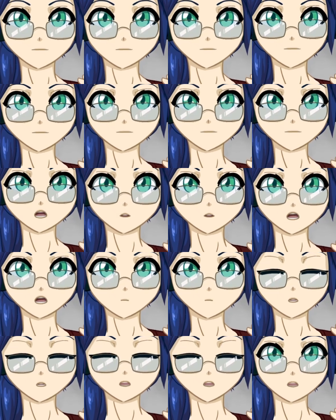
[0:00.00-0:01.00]
But the
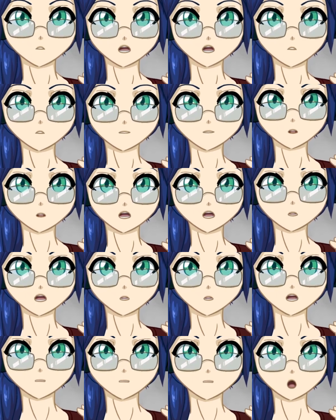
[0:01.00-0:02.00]
math of this kind of
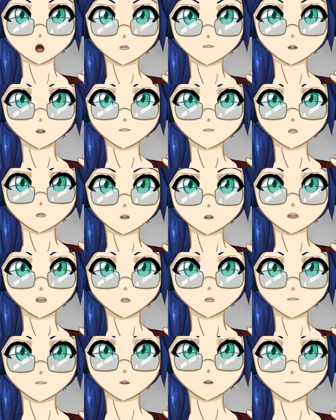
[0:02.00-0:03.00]
die rolling
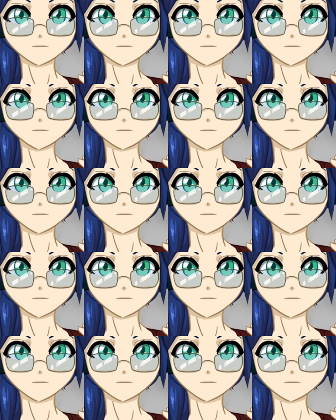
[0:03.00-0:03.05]
indicates